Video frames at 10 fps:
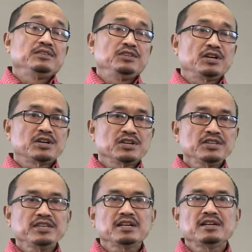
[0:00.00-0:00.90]
The
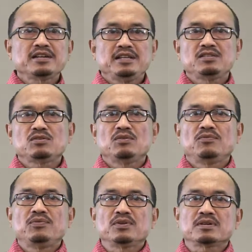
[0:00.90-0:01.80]
critical range
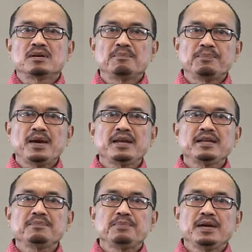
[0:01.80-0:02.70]
for
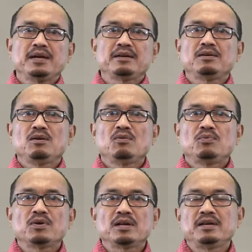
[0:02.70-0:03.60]
comparing pair
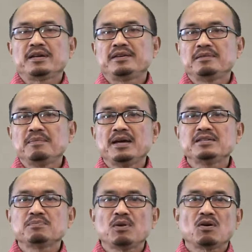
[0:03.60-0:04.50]
for a
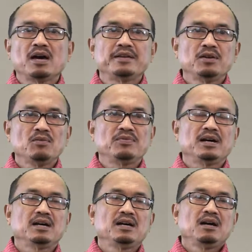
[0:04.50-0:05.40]
randomized block
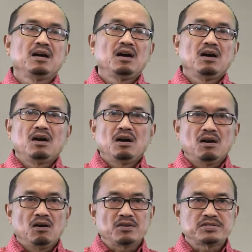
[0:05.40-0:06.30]
ANOVA
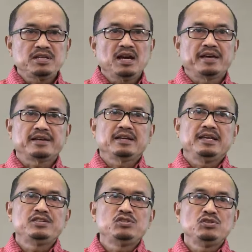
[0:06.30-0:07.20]
or CR
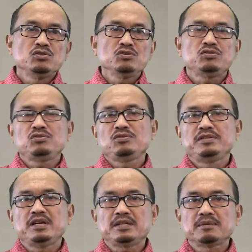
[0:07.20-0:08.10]
is used to
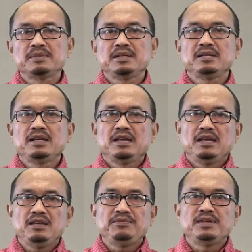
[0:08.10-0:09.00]
determine
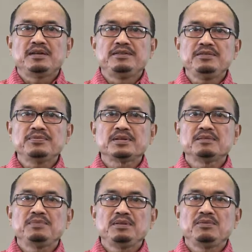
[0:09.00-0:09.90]
if the
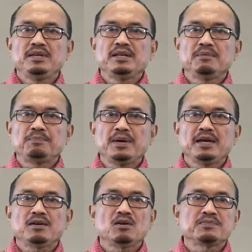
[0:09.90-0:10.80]
difference between a
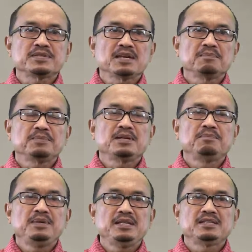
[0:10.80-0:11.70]
pair of sample
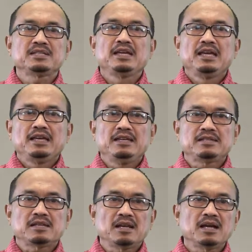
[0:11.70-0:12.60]
means
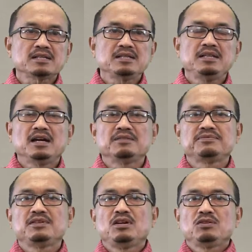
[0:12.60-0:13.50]
is large enough
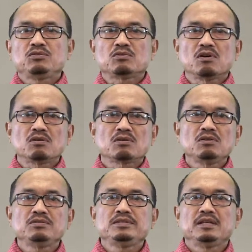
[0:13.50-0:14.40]
to
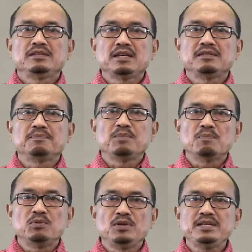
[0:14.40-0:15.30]
conclude that the
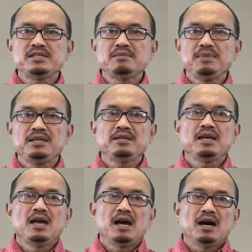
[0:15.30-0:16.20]
population mean
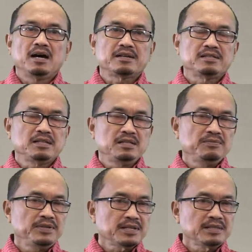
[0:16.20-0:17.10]
are
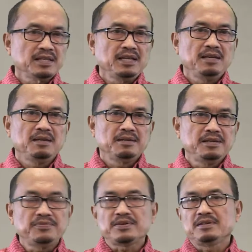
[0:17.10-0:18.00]
significantly
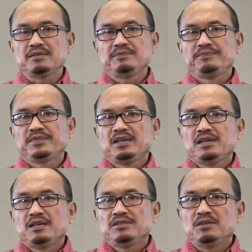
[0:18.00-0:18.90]
different.
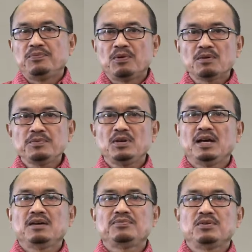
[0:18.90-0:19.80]
The
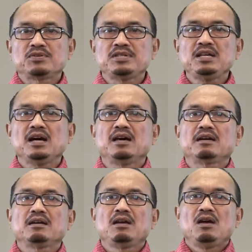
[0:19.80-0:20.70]
formula for
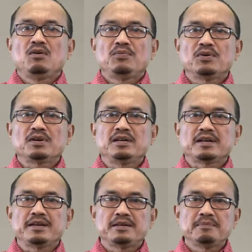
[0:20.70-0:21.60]
CR for a
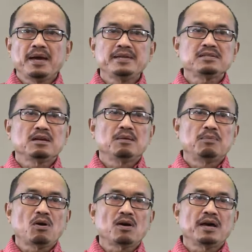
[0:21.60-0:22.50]
randomized
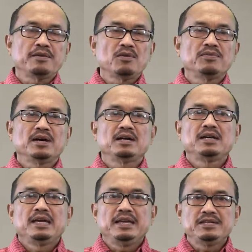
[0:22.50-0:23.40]
block ANOVA
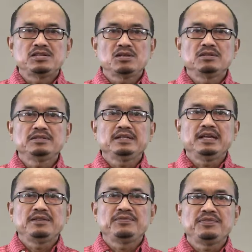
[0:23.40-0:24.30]
is shown
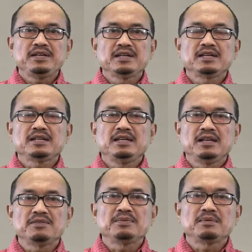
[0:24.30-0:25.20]
in figure
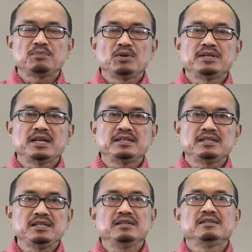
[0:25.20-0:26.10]

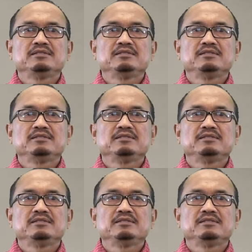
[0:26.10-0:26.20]
11.19,